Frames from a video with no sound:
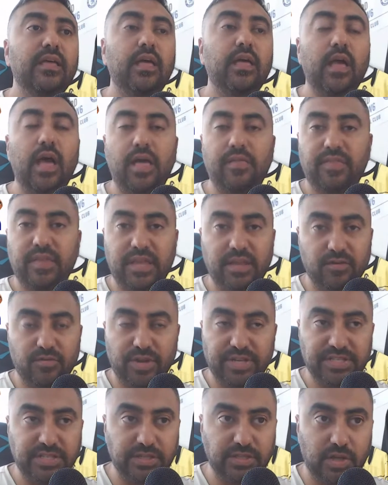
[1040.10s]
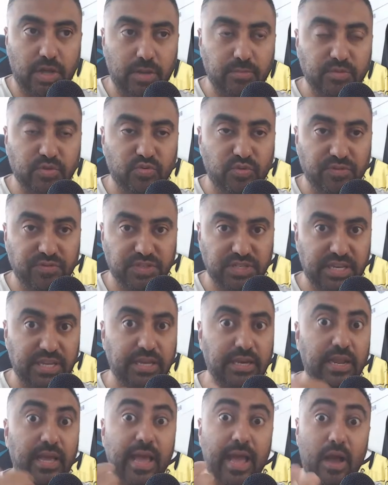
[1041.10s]
I think in recent times we've
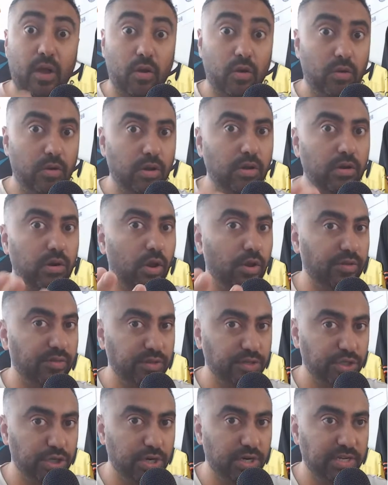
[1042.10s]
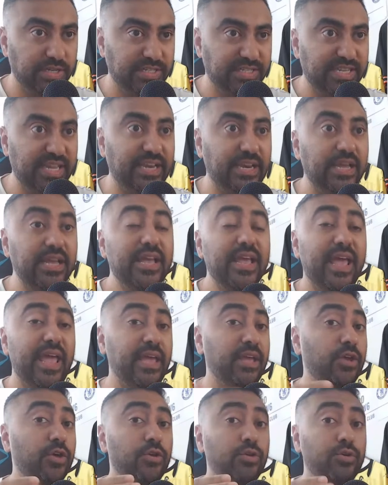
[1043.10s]
seen how a lot of the journalists said
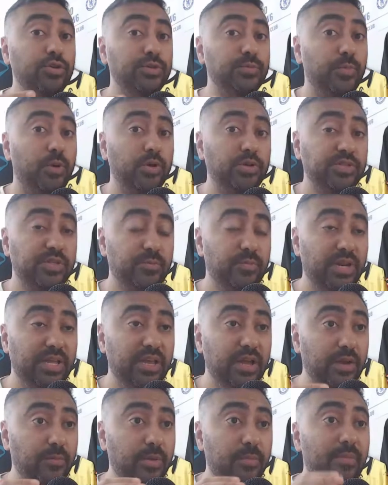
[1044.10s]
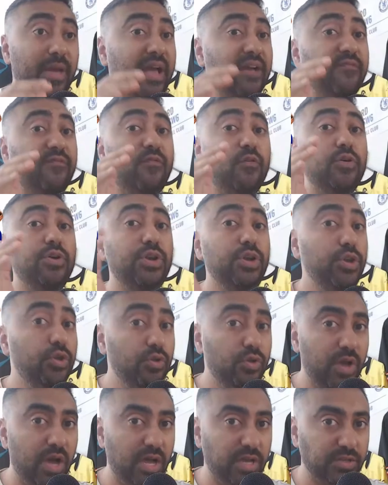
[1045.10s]
Nkunku's possibly going to be back for
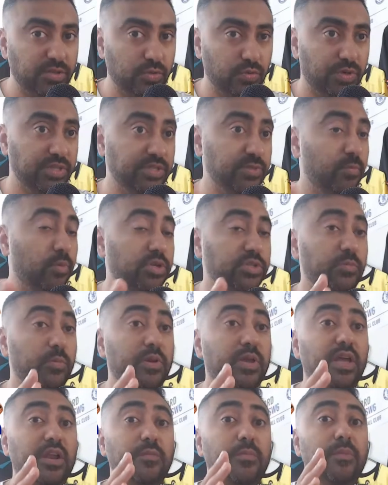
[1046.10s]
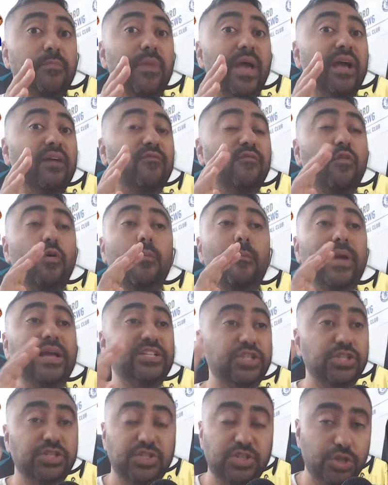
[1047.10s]
Newcastle. He's possibly going to be back for
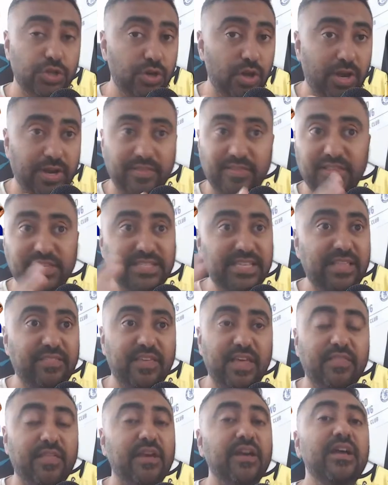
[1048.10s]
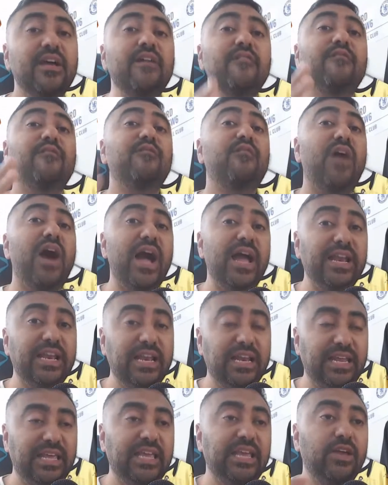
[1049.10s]
Manchester United, this, that, the other.
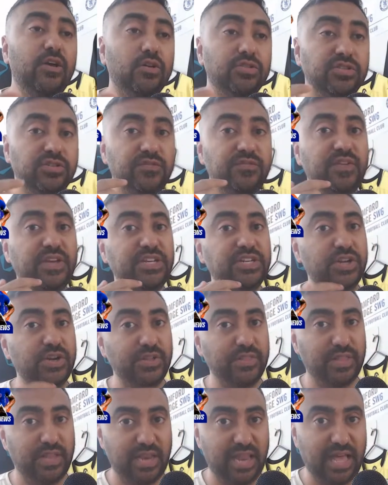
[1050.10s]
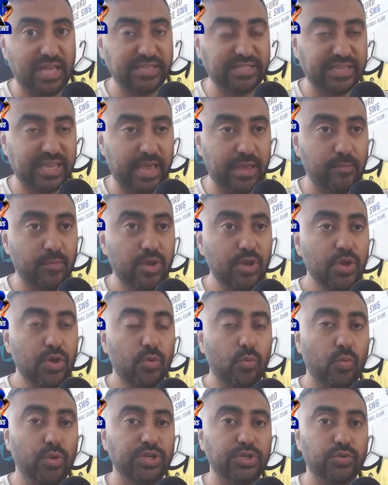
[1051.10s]
Finally, he got to feature in the last game,
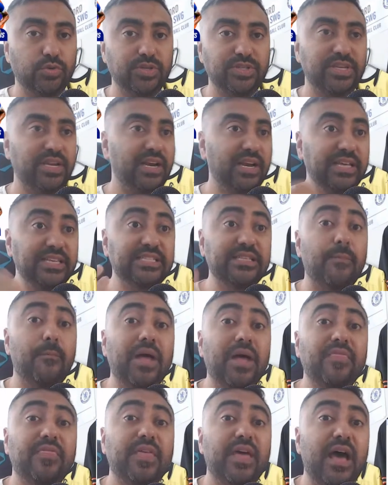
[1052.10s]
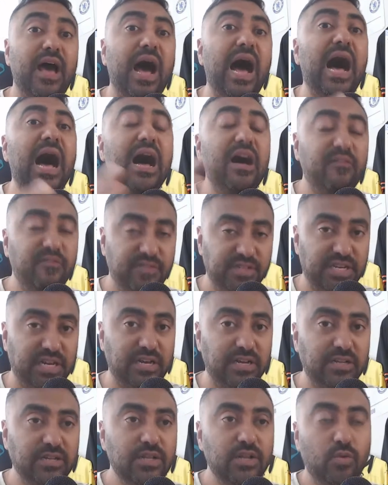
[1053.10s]
which was at least a month
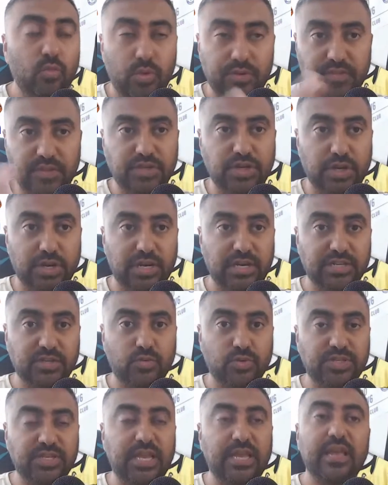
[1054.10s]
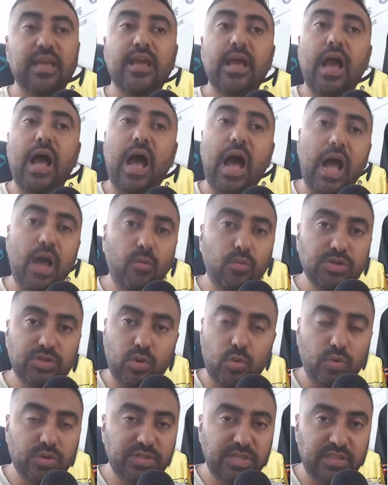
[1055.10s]
after when the journalists were saying. I was
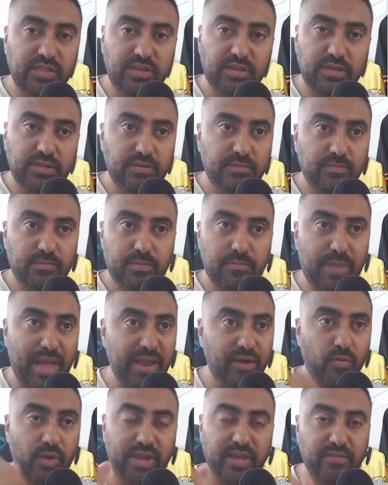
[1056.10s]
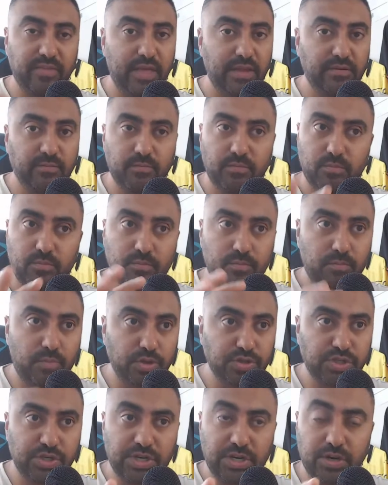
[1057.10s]
always in the bandwagon that
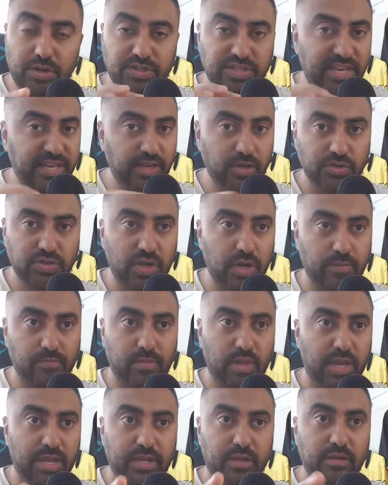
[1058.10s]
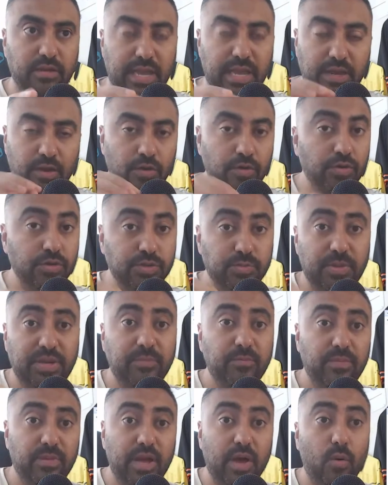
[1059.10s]
Pochettino, take your time. Like, Nkunku's
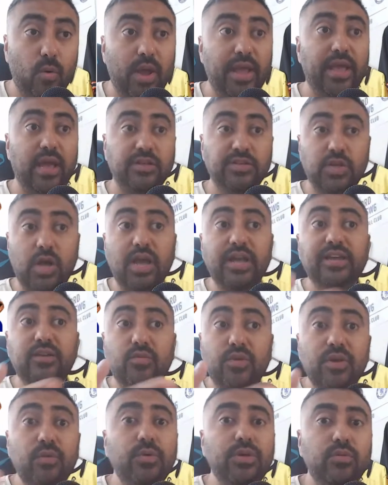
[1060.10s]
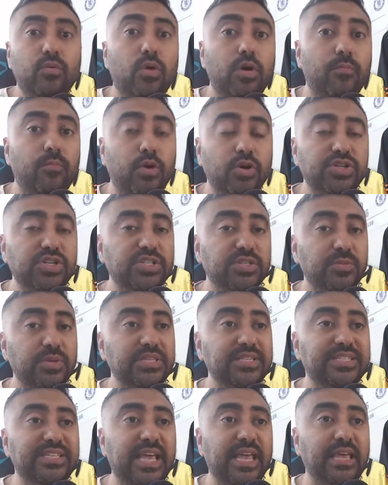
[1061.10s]
been away. So I agree with what Poch has been
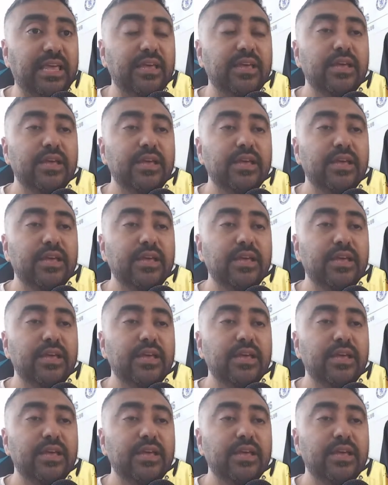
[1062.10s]
saying.